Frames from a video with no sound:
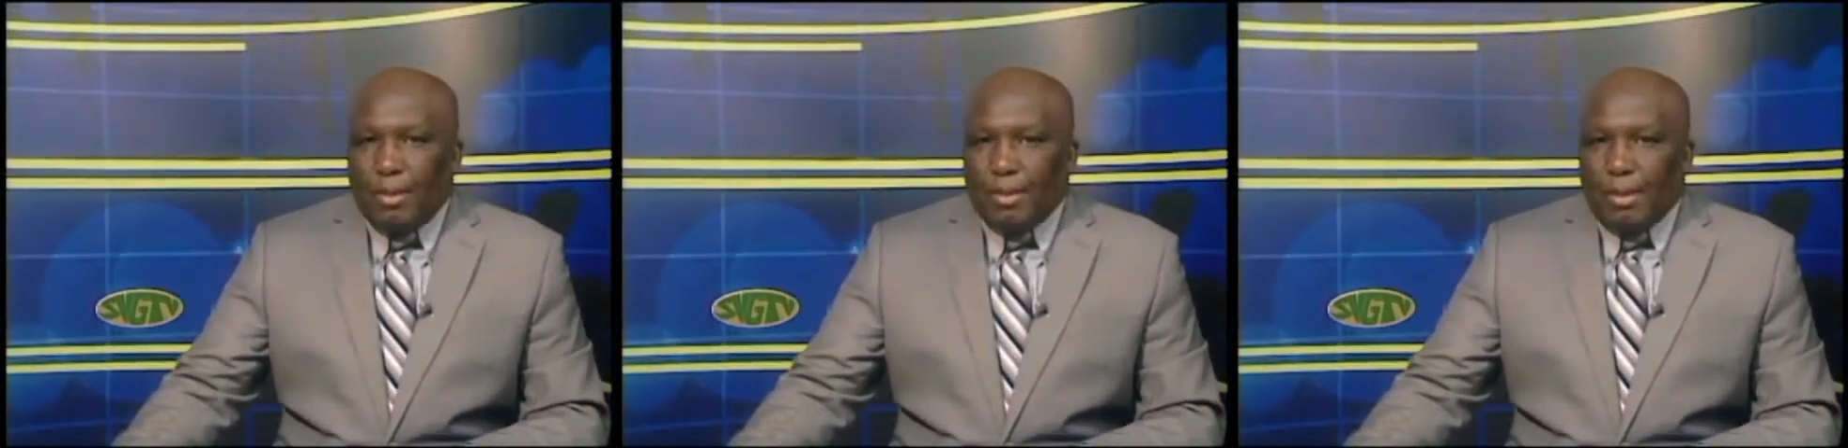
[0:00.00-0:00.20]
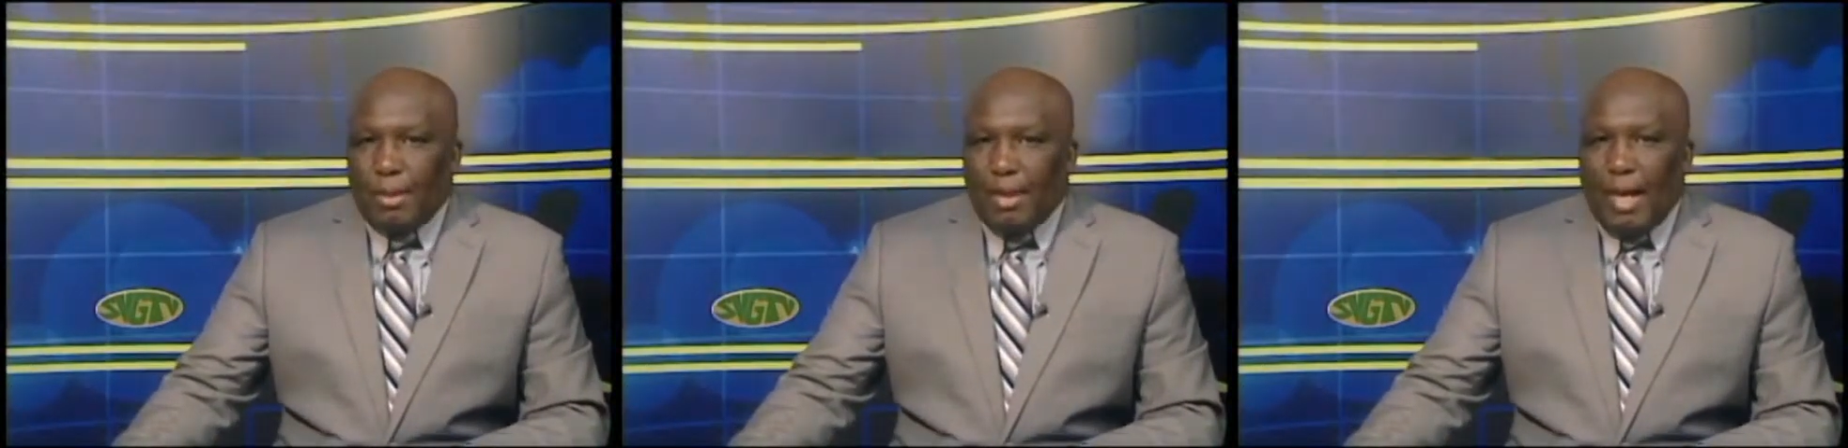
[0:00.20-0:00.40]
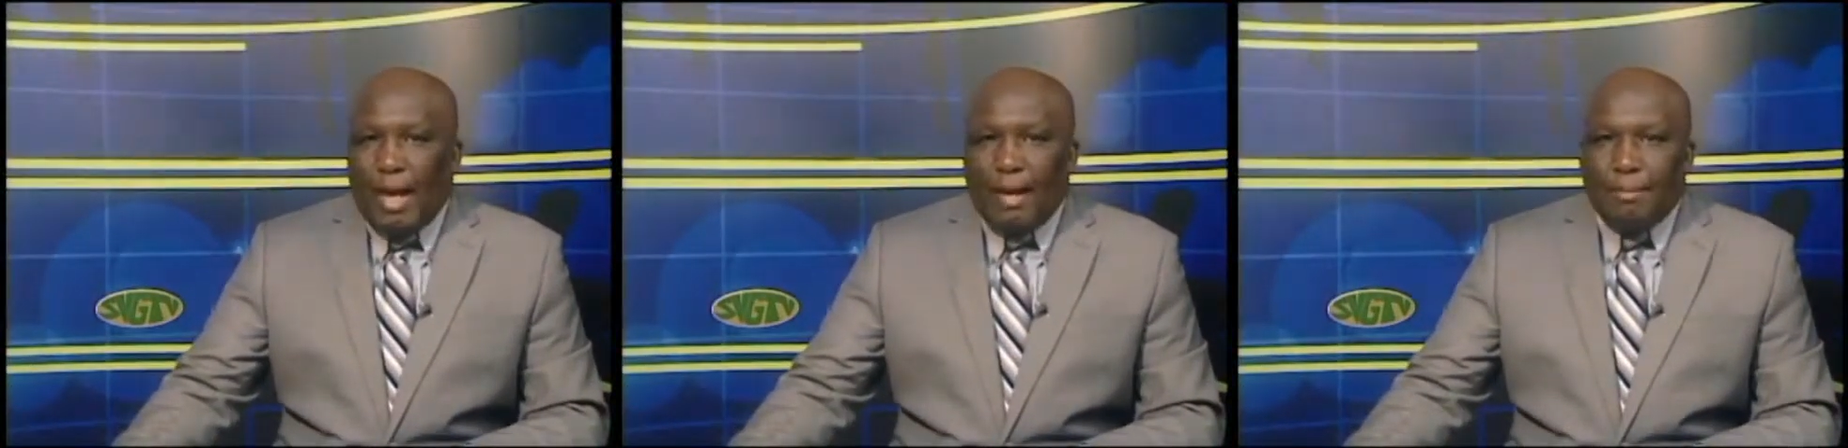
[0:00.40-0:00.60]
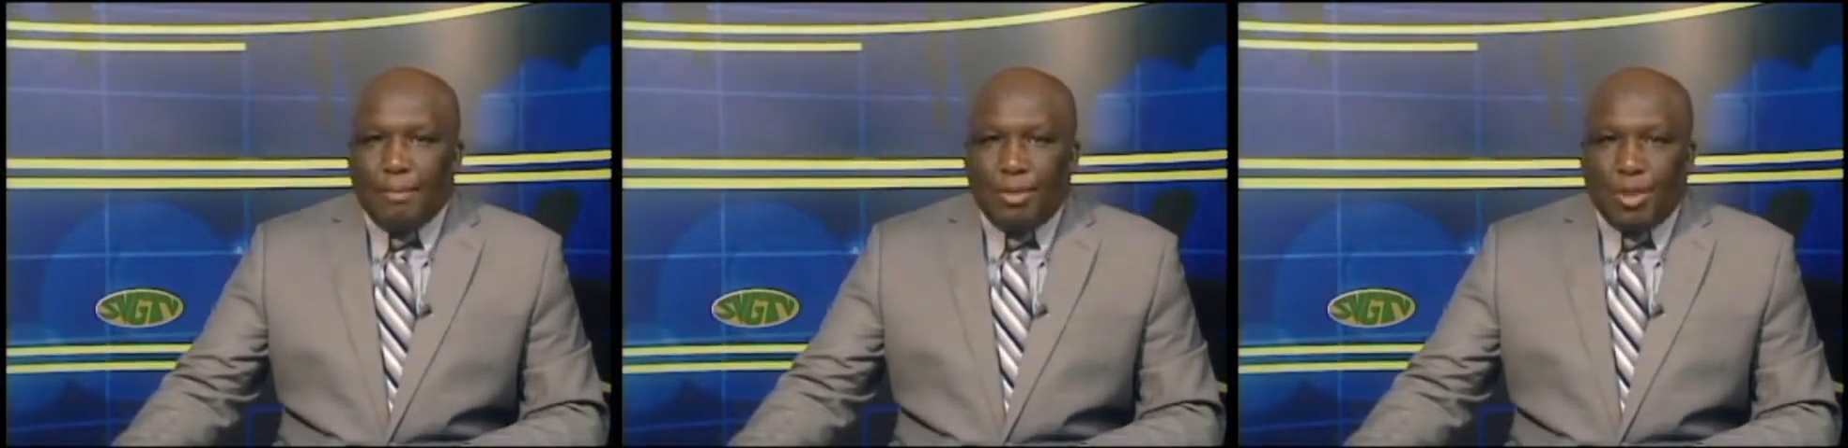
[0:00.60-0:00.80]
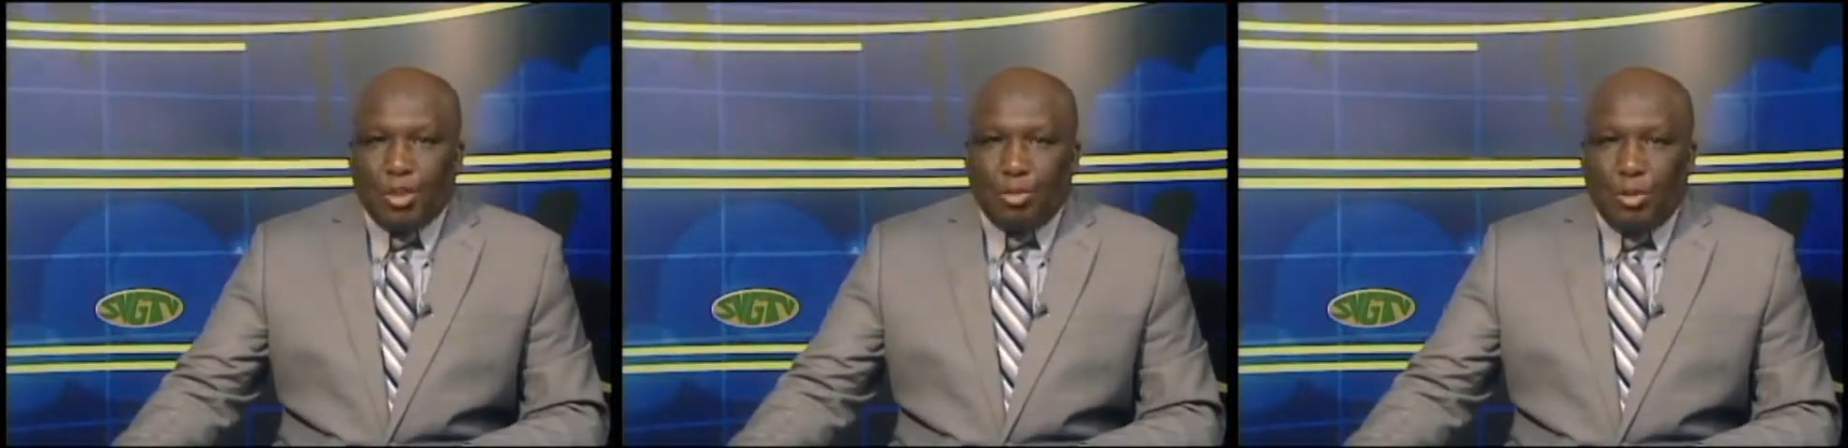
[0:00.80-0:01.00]
on the
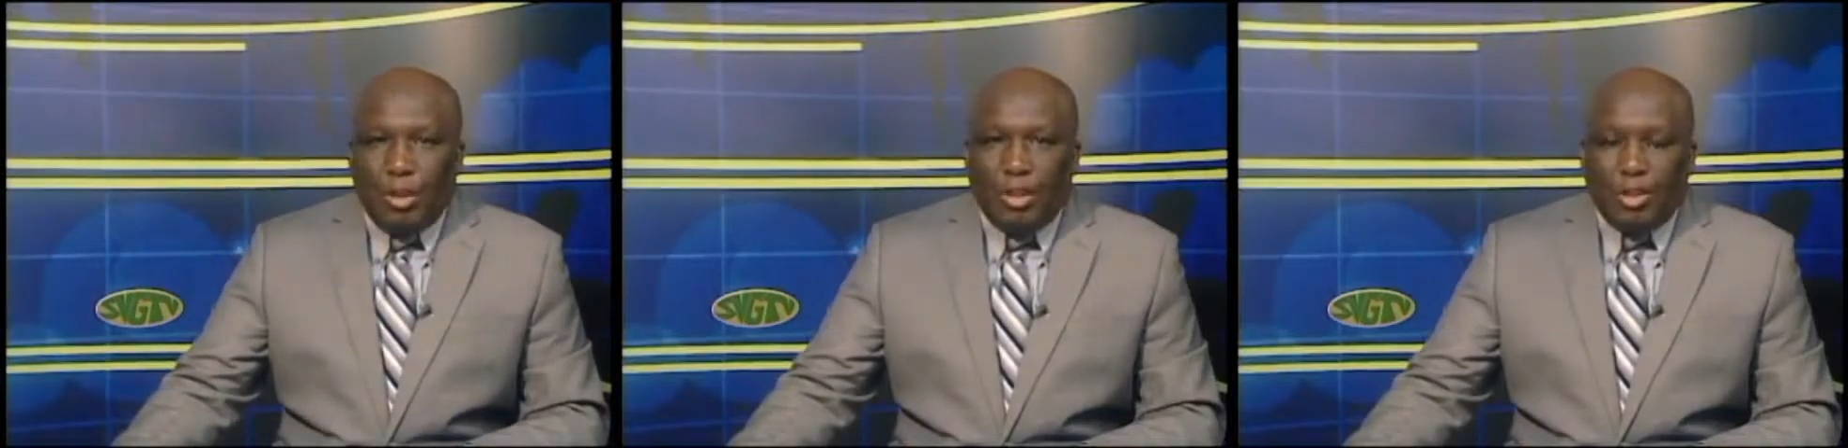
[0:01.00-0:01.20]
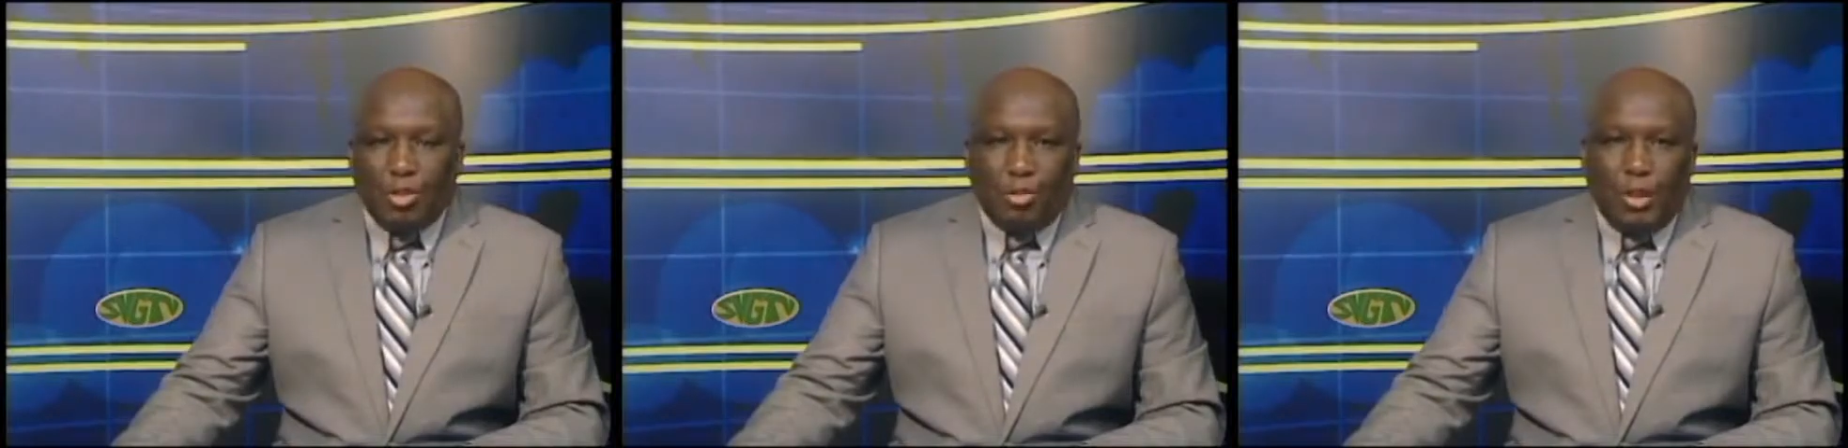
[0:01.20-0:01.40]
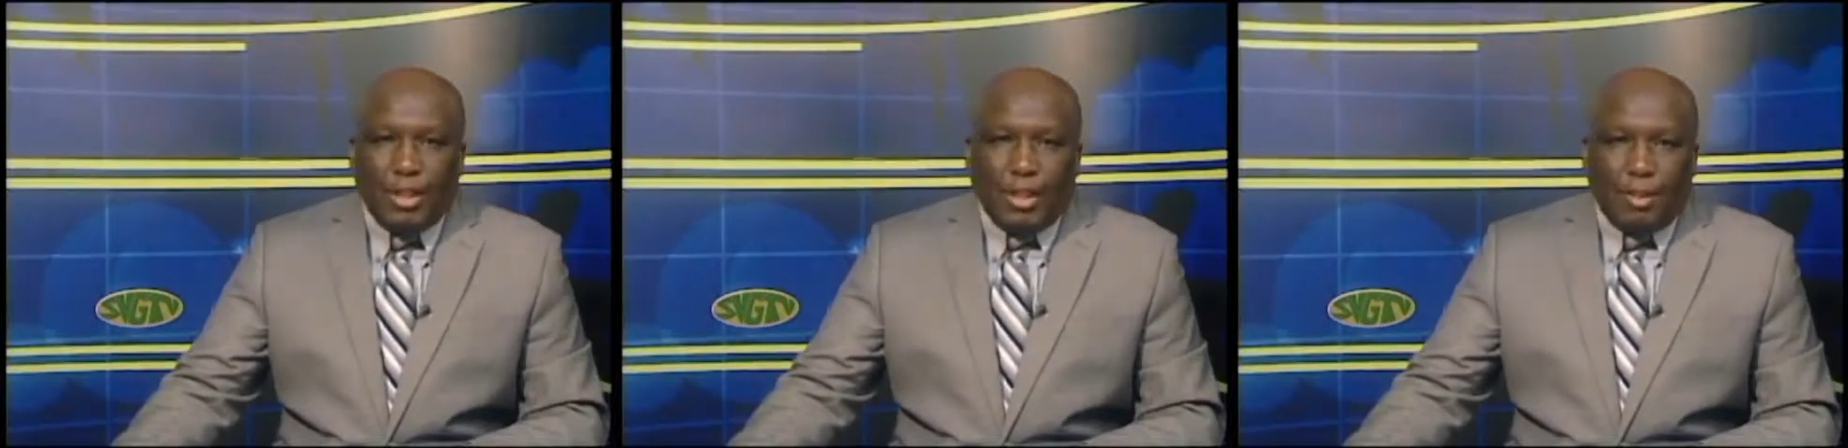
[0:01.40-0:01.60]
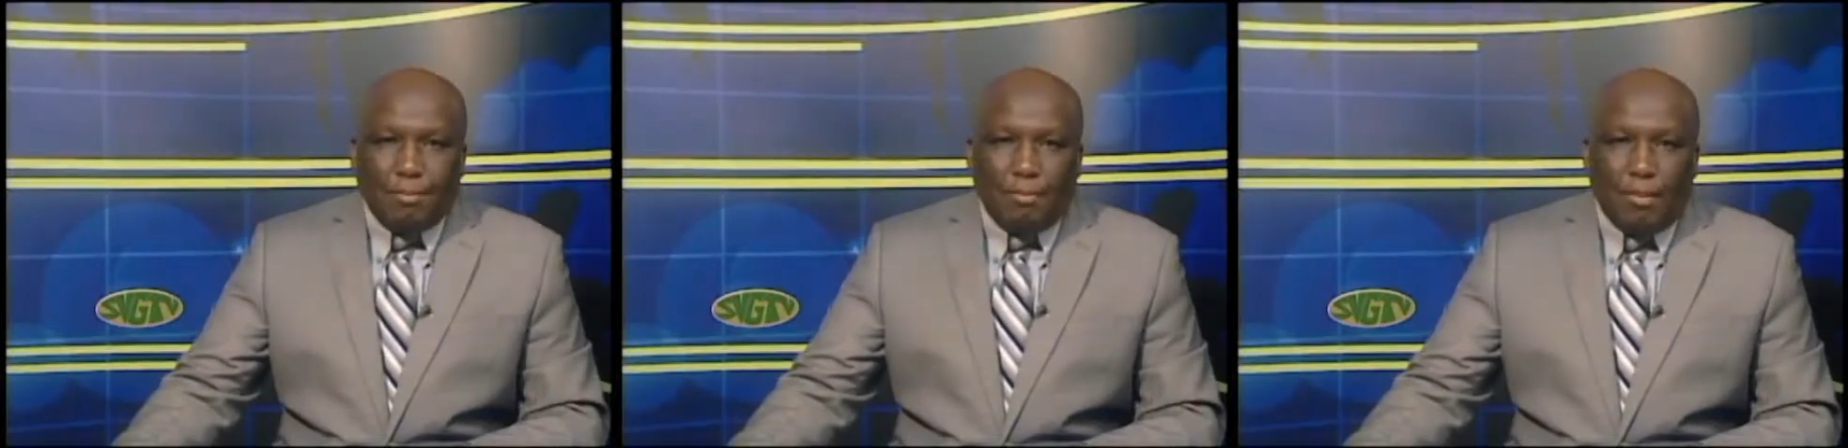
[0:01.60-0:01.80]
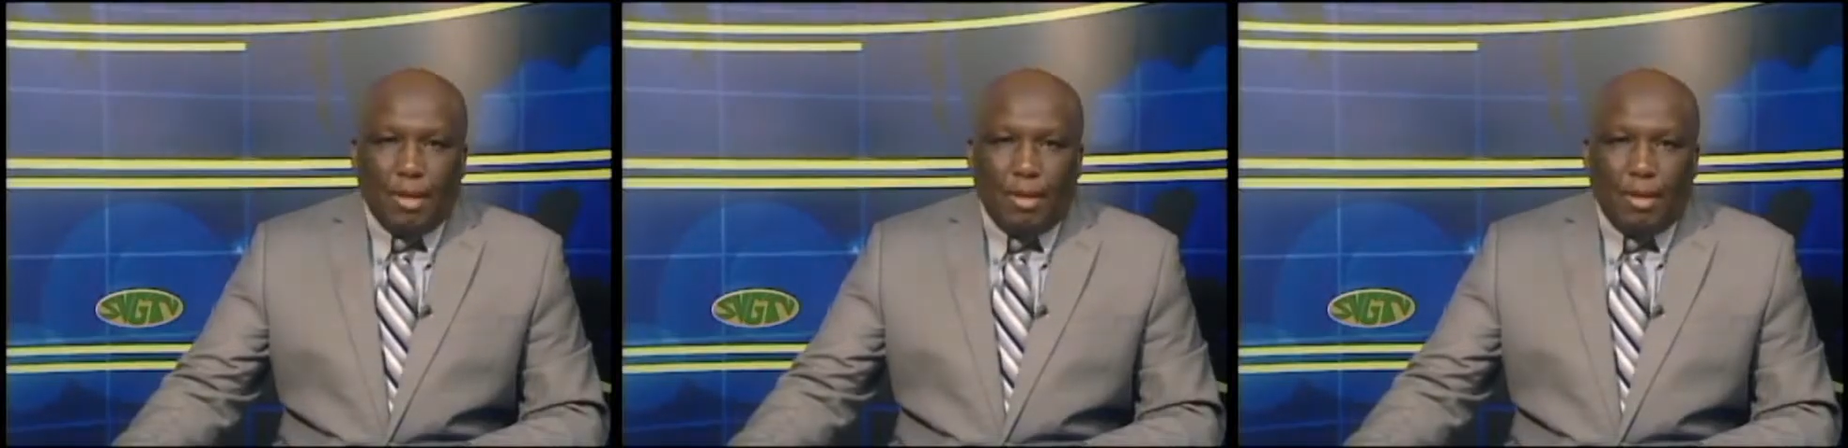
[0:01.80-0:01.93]
arms trade treaty.